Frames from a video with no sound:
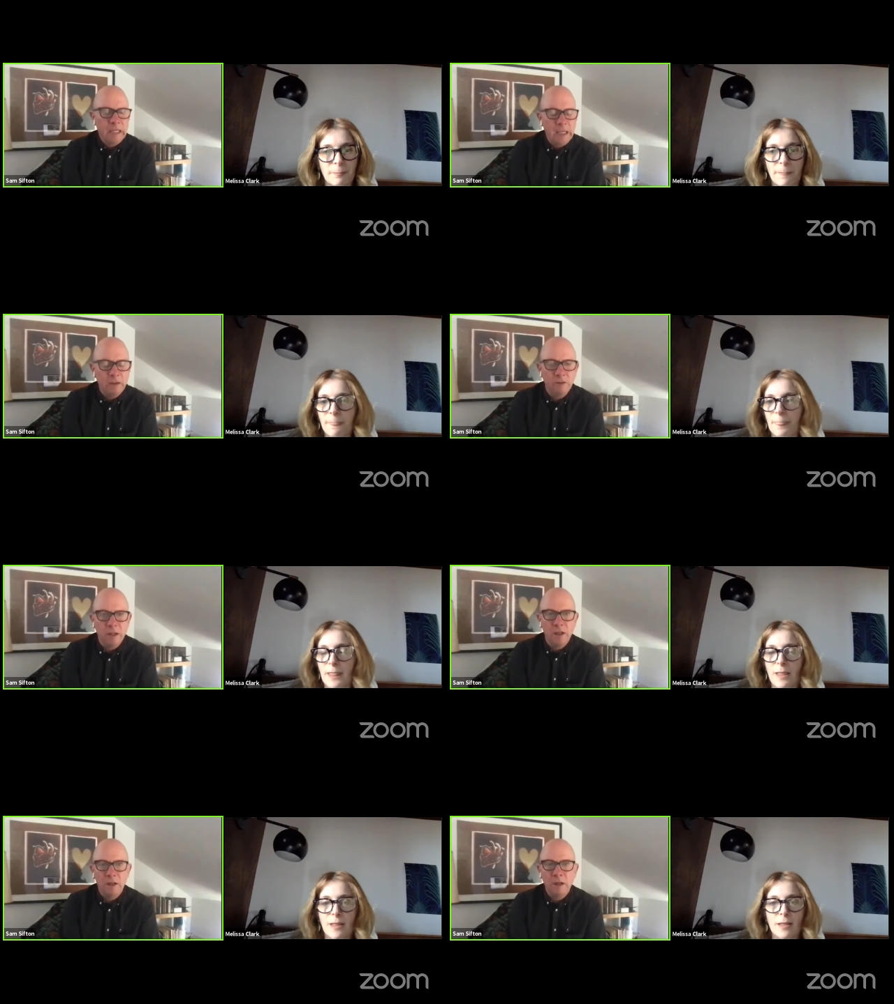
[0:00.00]

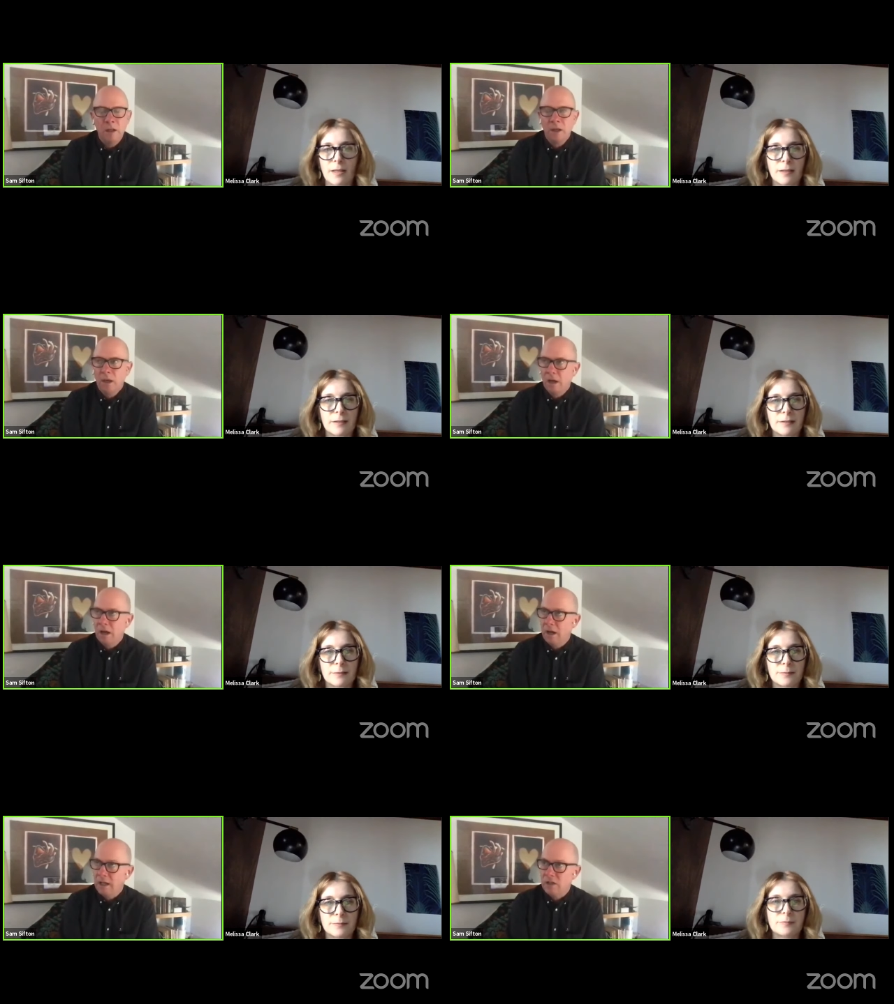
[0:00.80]
Speaker 1: even
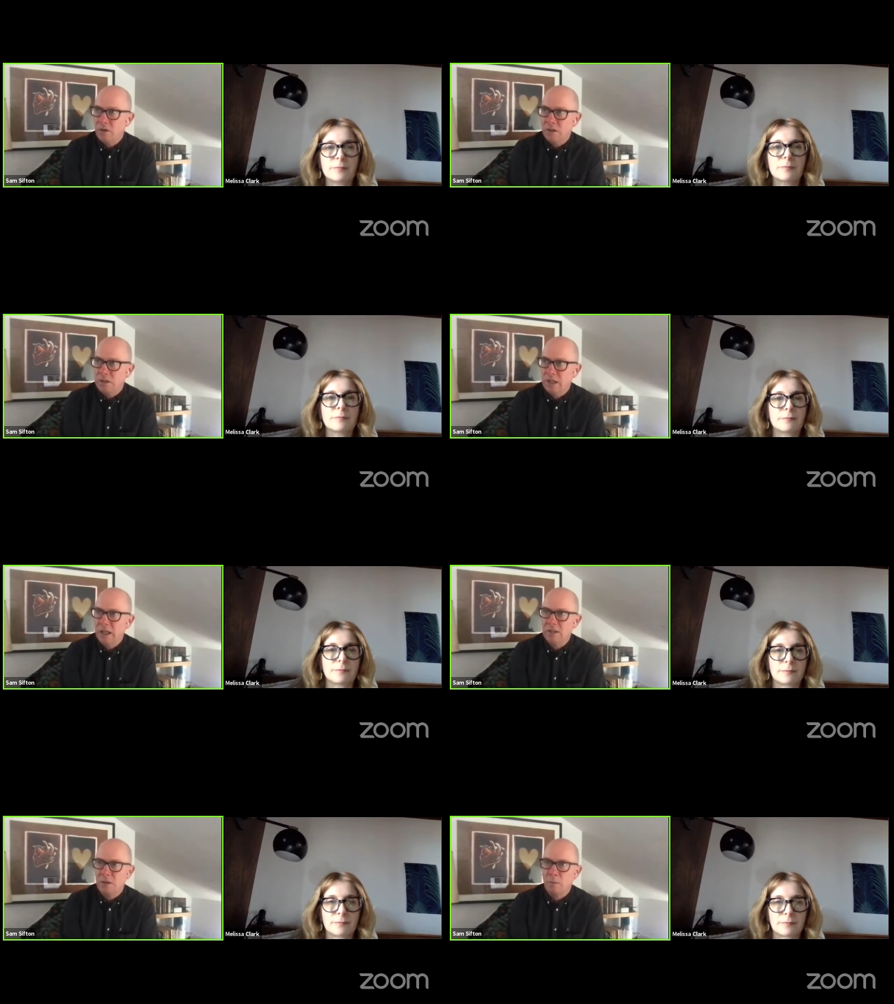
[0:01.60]
uh, as New York City
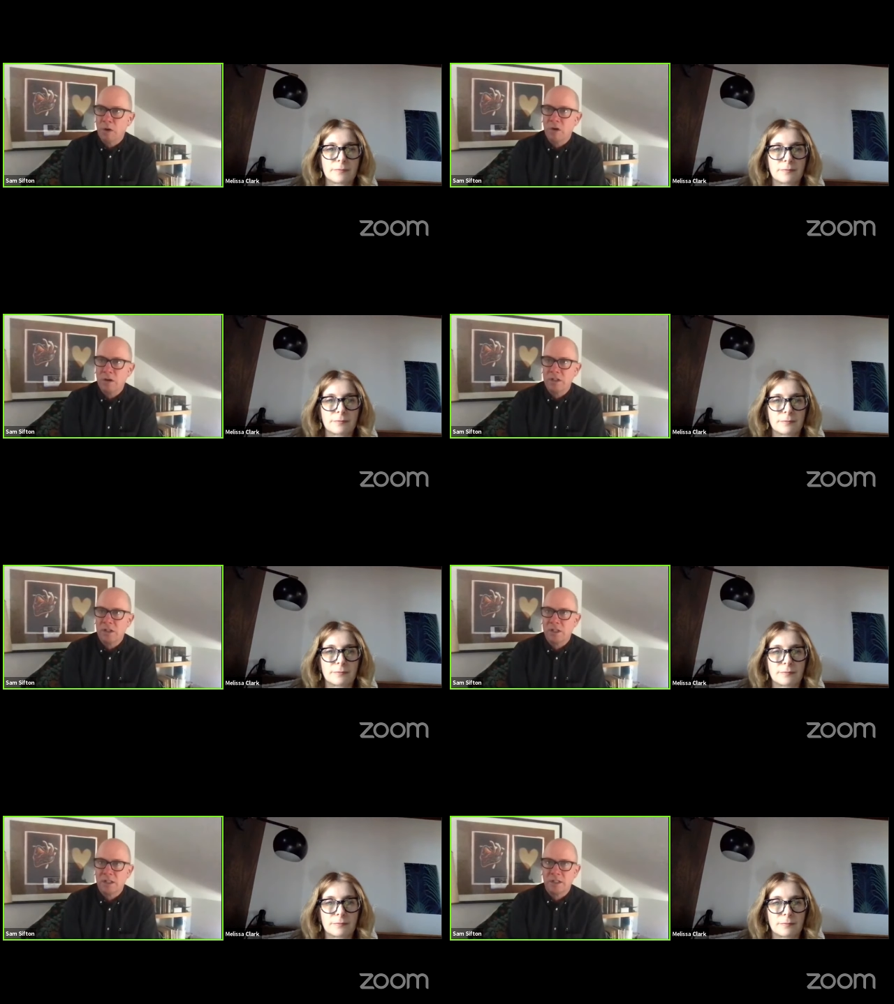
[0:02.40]
has
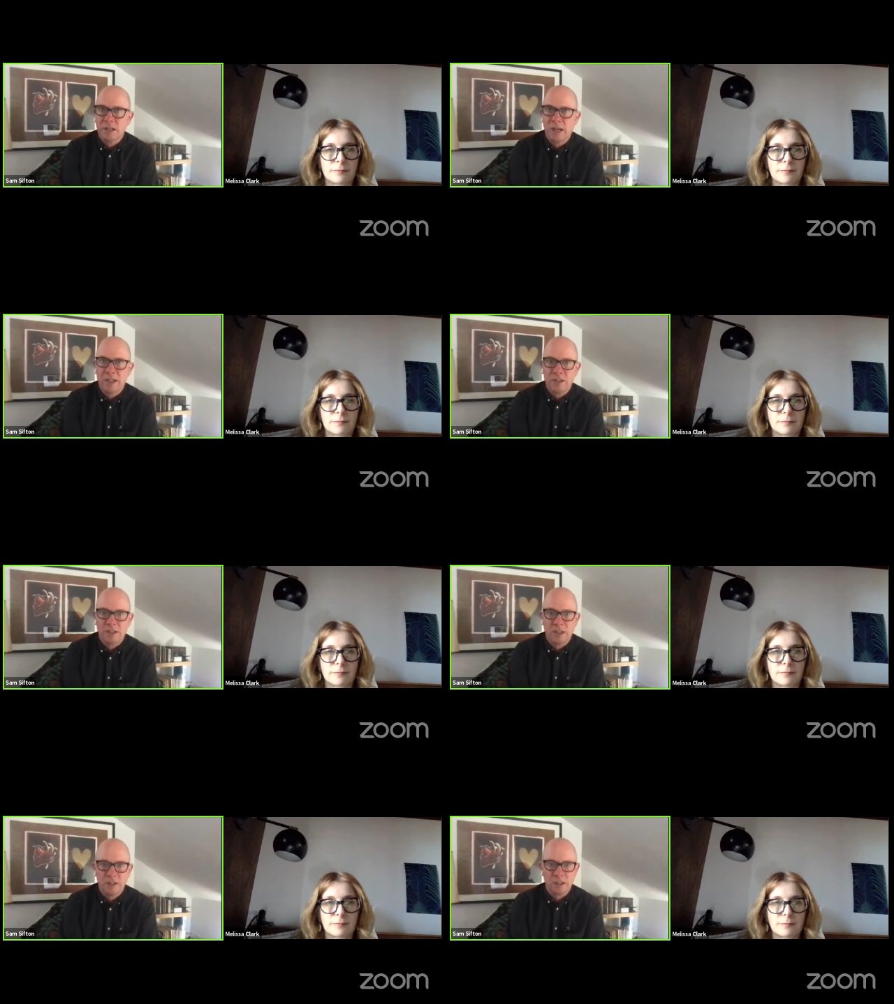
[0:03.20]
emerged as as
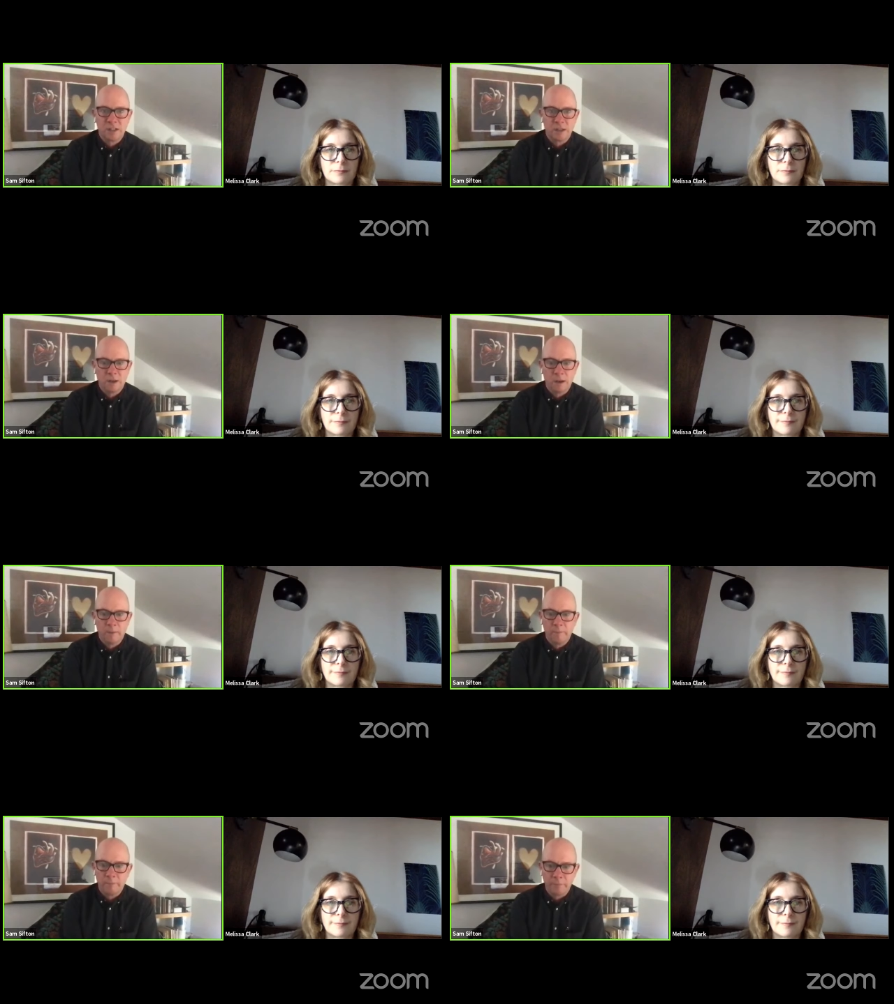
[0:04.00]
this
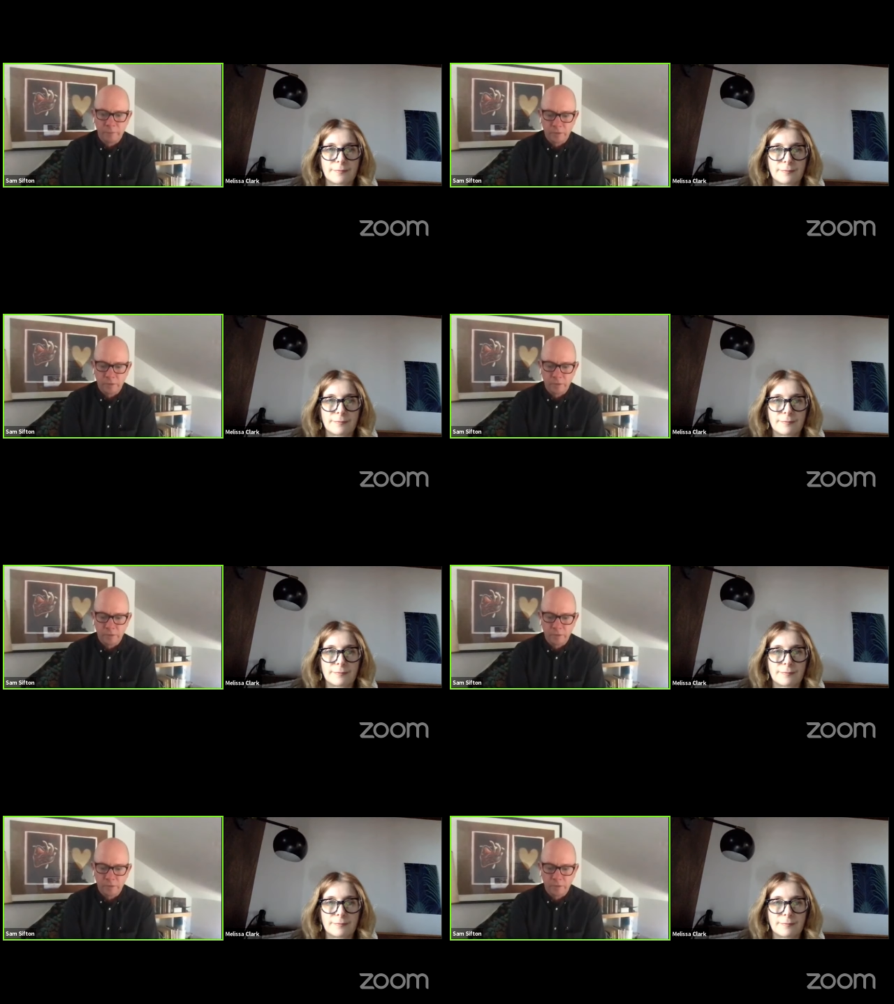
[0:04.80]
um,